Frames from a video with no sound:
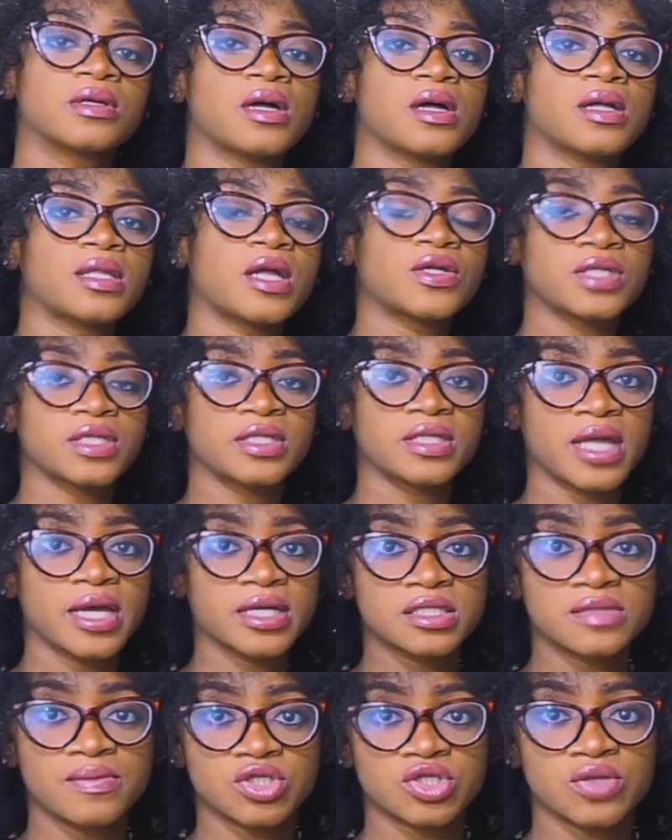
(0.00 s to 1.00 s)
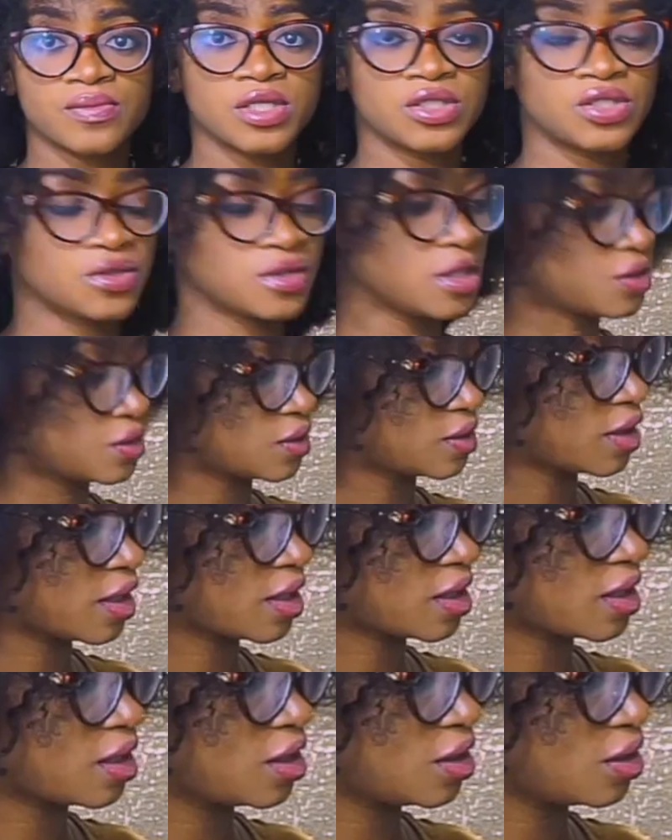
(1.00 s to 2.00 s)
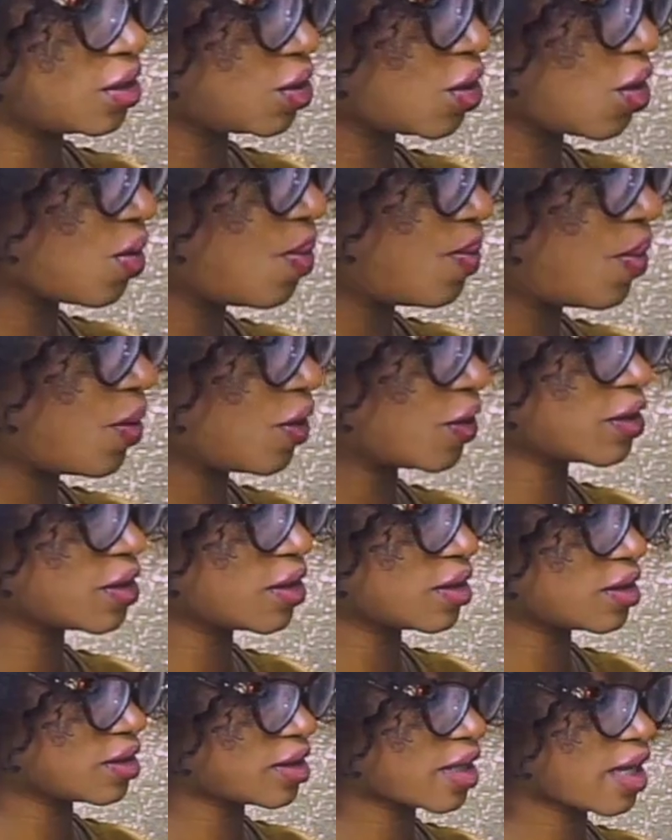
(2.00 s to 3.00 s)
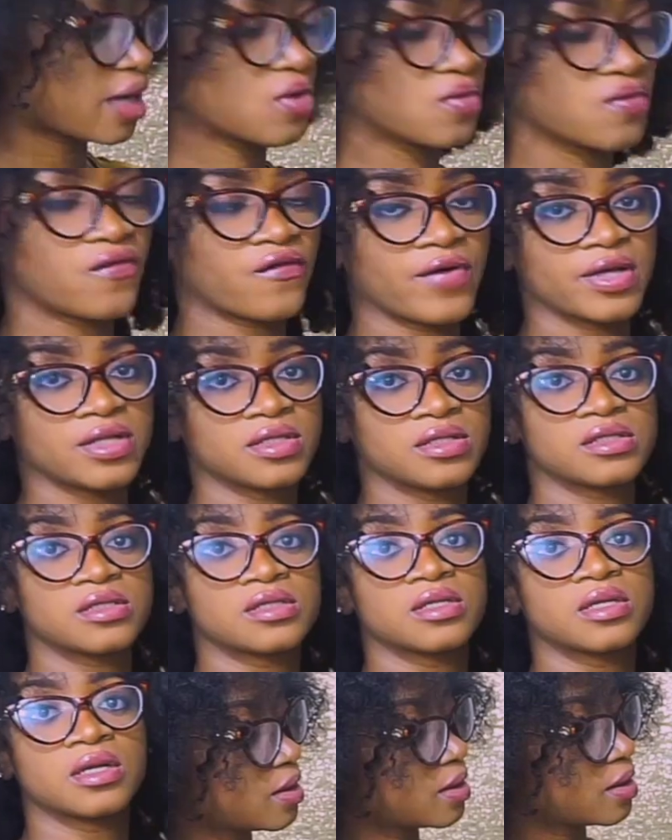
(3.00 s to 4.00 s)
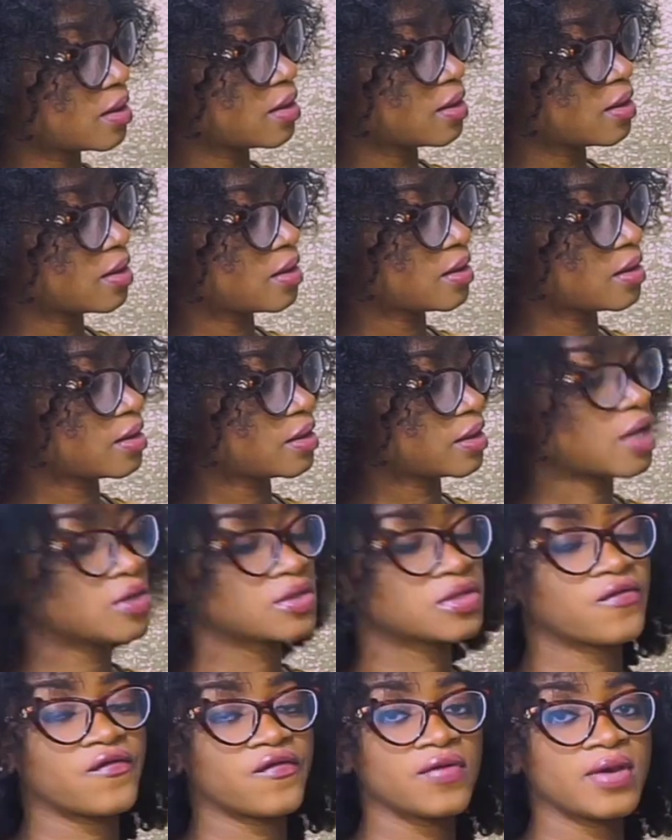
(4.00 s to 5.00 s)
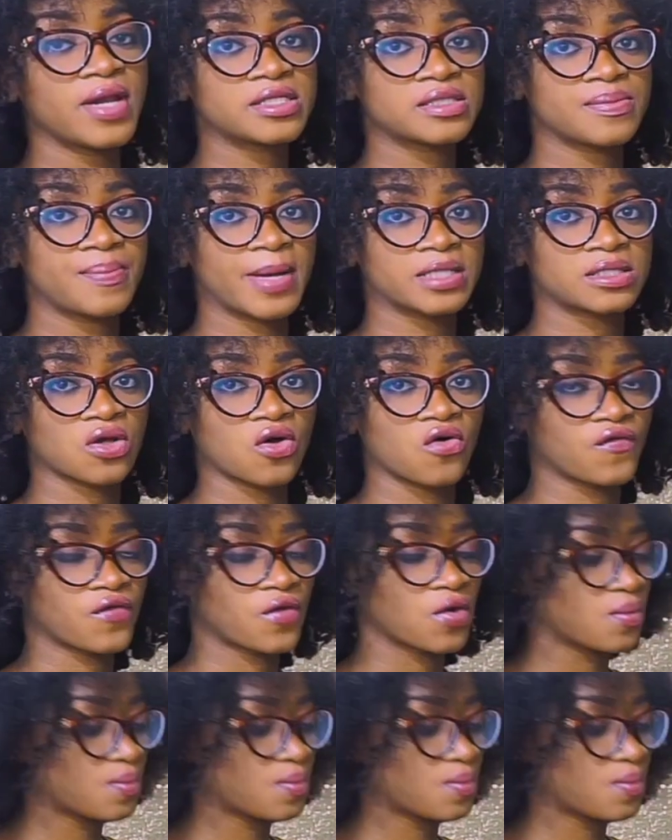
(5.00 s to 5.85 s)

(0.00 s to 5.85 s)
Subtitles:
Now the next measurement you need to take is your bust circumference. Now the fullest part of your